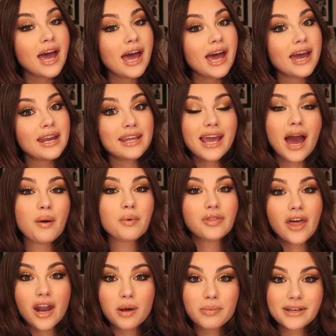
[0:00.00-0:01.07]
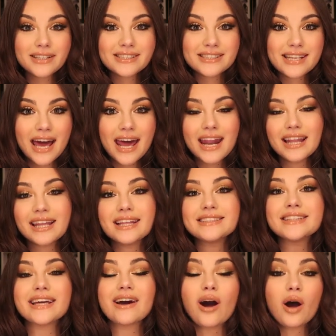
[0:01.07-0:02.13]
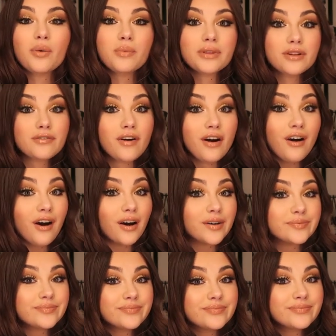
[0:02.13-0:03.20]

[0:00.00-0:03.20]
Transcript: And yeah, with that all being said, let's get on with the fall haul.